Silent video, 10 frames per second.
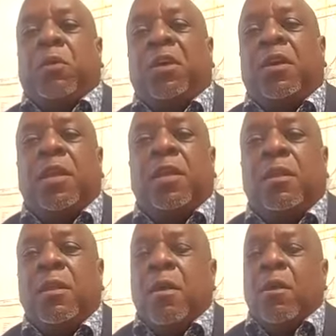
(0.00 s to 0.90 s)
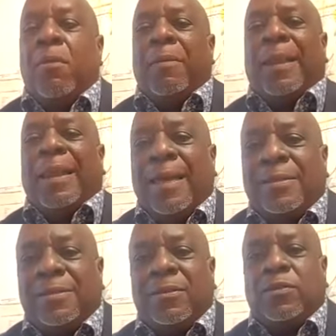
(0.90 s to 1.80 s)
with honey or
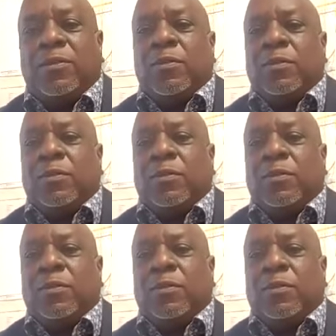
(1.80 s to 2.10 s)
molasses or